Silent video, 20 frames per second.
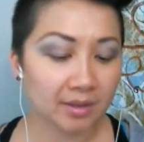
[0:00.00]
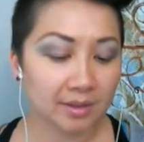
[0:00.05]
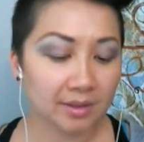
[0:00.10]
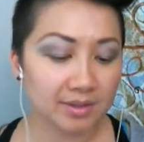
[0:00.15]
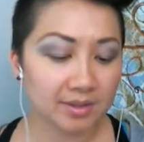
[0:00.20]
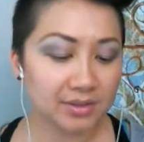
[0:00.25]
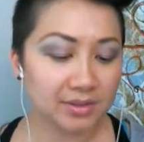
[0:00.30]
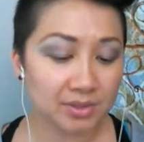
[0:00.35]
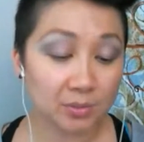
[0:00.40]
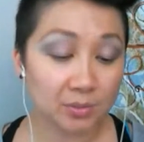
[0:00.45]

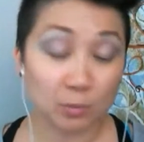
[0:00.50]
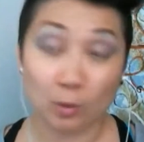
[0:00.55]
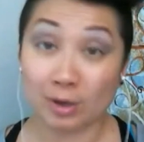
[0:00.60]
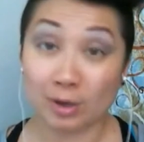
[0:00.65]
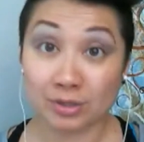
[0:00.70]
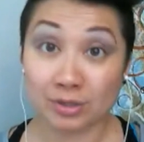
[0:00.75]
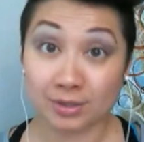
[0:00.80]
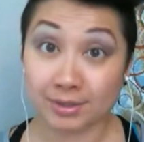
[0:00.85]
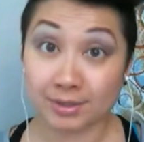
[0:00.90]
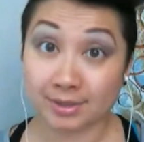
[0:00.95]
These are some
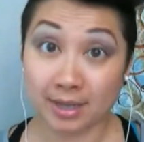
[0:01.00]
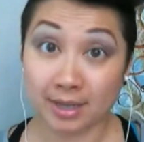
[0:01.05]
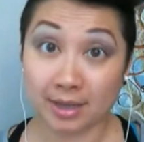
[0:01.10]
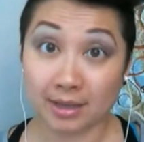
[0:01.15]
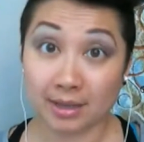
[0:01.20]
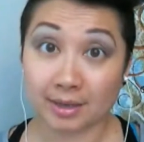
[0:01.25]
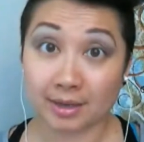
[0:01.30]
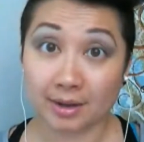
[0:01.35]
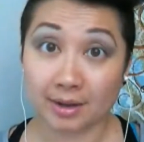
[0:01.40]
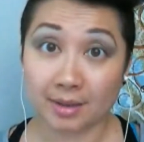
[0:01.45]
questions
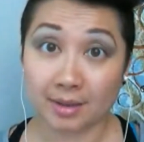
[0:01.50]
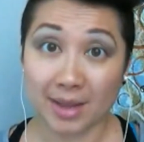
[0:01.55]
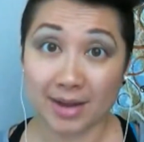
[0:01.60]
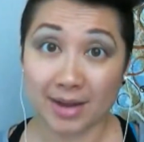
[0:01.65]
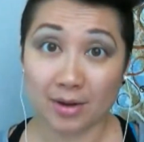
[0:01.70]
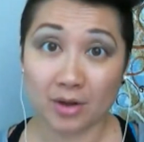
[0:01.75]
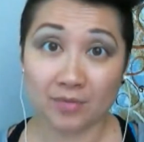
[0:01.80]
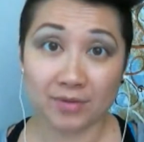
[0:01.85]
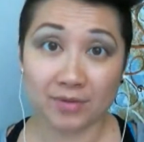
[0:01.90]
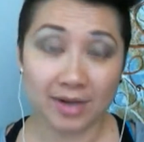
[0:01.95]
that I
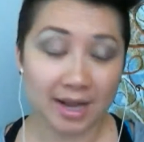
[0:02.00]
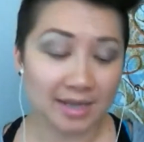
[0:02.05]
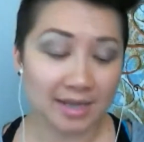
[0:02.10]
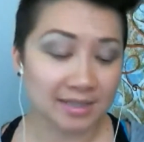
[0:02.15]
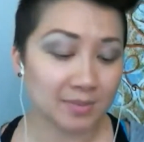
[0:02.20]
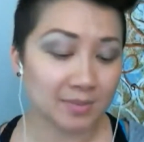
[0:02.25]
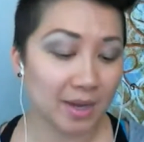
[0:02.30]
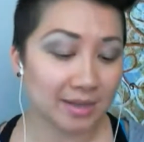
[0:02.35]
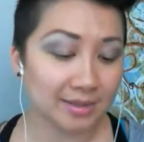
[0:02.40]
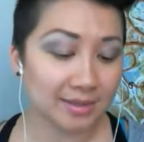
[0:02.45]
often
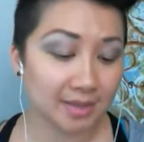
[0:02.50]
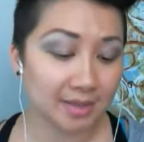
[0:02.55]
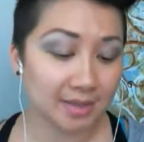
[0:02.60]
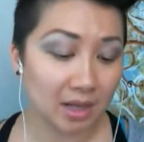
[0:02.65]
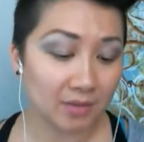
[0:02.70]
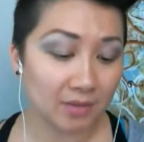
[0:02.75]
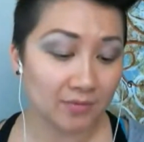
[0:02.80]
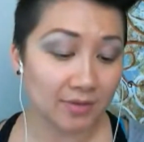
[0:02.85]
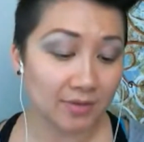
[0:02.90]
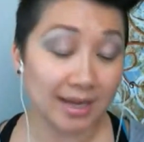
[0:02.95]
ask
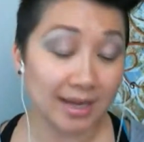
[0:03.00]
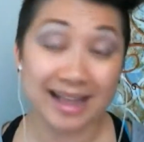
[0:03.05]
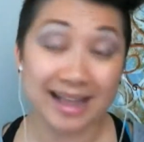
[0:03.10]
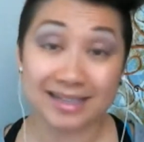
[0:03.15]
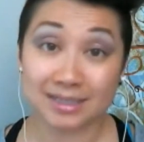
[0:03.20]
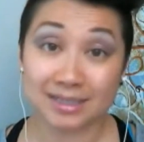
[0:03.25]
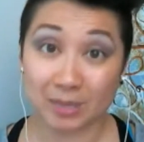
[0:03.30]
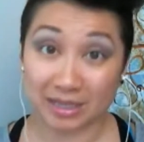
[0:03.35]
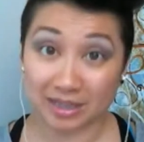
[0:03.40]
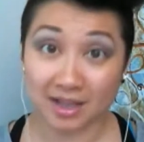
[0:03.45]
myself and
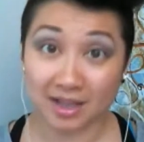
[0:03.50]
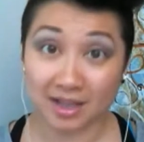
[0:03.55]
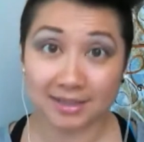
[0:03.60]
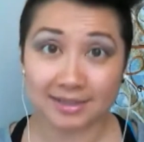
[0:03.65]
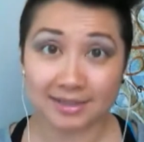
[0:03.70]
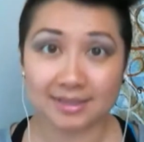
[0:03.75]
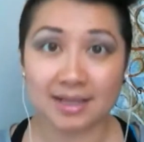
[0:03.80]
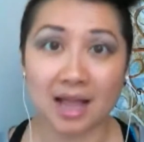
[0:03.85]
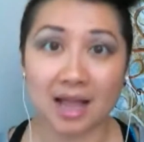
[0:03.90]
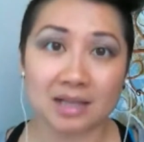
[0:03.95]
ask my
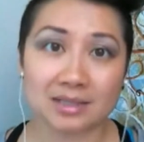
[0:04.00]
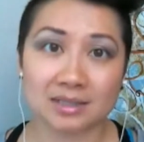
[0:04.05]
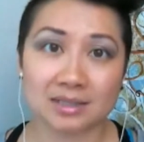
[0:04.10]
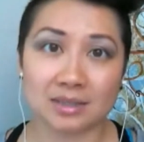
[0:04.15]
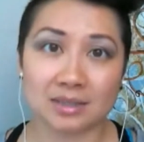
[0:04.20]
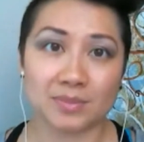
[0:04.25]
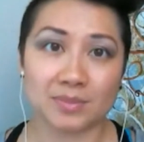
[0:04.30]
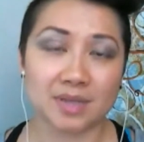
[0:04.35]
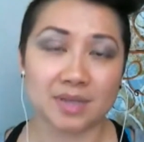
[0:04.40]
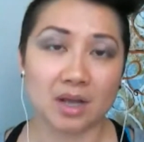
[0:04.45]
clients to ask
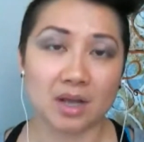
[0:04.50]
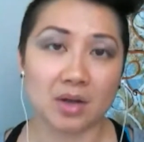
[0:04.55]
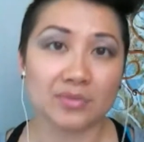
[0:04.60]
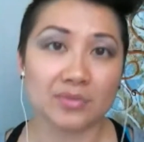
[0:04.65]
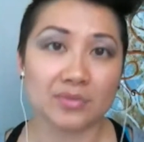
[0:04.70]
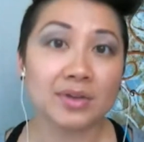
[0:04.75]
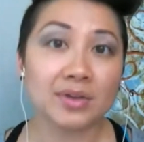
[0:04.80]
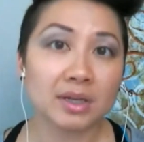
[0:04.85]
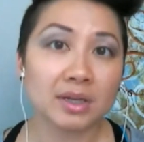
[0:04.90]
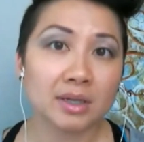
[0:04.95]
themselves